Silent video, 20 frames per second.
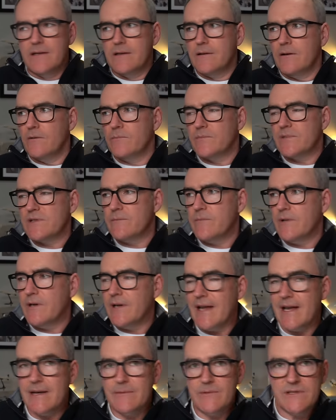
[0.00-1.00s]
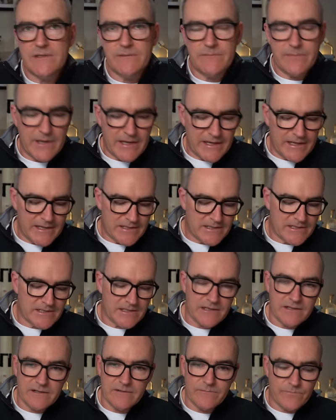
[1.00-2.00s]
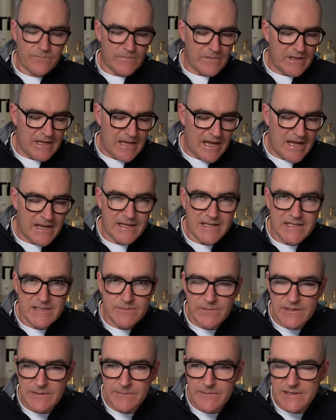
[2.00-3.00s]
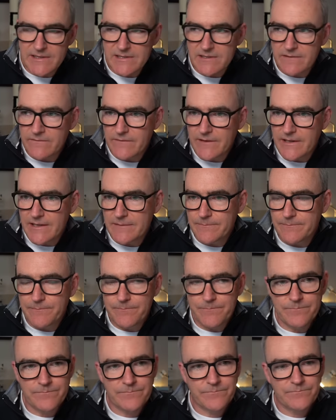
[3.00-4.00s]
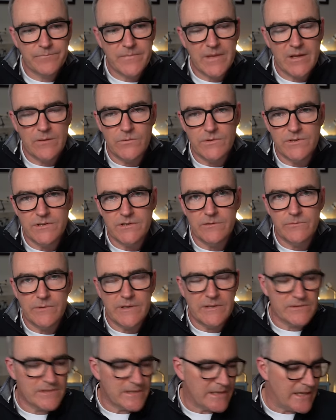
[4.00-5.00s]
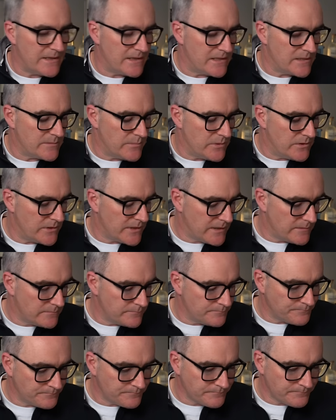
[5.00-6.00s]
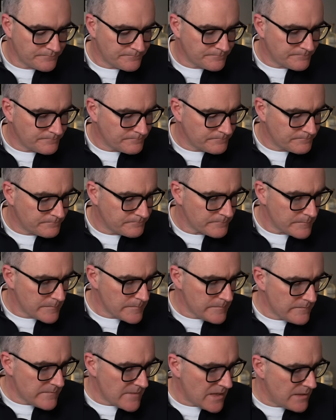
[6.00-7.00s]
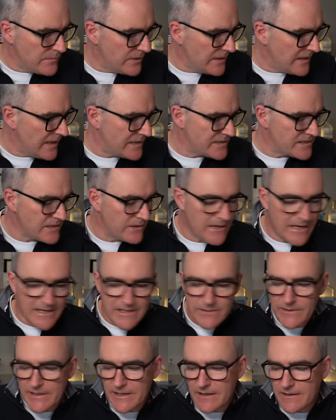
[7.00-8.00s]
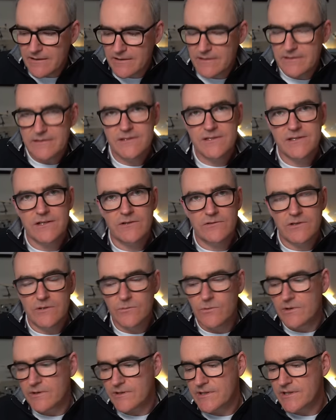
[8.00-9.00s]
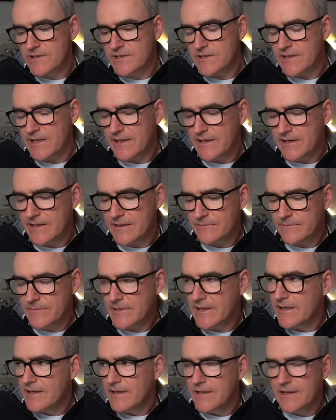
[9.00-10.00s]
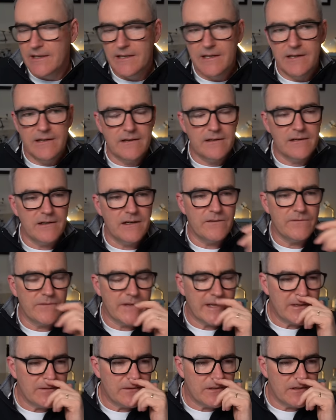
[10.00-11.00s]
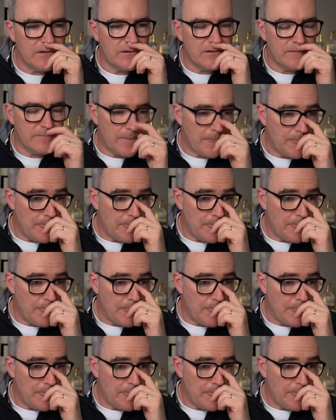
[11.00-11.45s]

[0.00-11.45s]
onto my Amazon page, so any Speedmaster fan would do well to get this book. But yeah, so anyway, sold the watch. I've now got